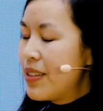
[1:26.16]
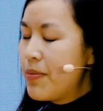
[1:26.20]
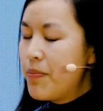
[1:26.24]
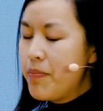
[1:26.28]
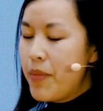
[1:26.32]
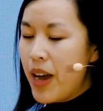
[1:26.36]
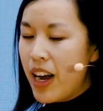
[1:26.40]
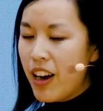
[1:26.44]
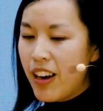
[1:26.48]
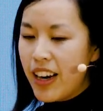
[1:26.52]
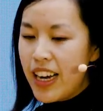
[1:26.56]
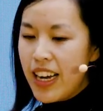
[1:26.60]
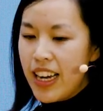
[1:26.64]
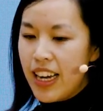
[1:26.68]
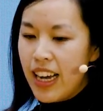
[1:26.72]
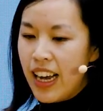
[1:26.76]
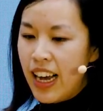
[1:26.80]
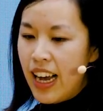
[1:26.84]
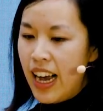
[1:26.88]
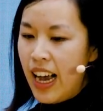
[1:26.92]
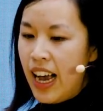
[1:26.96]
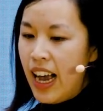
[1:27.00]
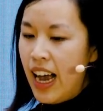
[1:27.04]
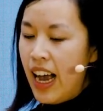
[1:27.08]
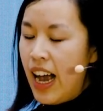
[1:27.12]
Mery.
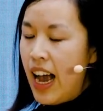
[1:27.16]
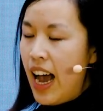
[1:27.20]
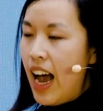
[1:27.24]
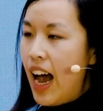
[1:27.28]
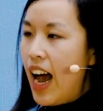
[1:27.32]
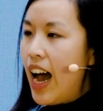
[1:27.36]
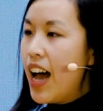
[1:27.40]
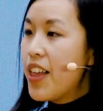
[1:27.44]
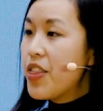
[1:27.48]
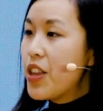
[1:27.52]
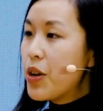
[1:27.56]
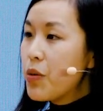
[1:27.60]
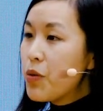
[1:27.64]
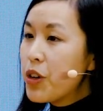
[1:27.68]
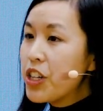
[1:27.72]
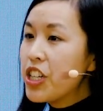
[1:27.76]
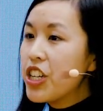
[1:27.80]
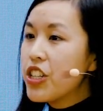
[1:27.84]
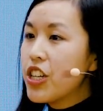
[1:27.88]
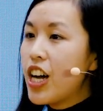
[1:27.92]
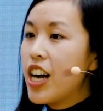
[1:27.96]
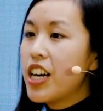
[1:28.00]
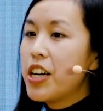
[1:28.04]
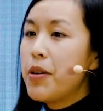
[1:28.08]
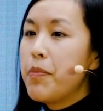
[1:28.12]
And then we're going
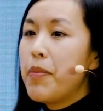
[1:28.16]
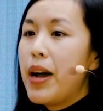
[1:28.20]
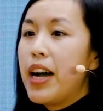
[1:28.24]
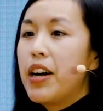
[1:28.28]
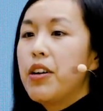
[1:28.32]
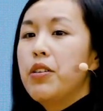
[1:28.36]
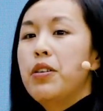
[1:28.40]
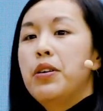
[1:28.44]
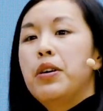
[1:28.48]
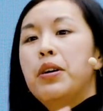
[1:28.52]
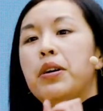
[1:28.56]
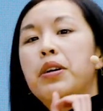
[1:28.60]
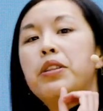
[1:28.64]
to talk about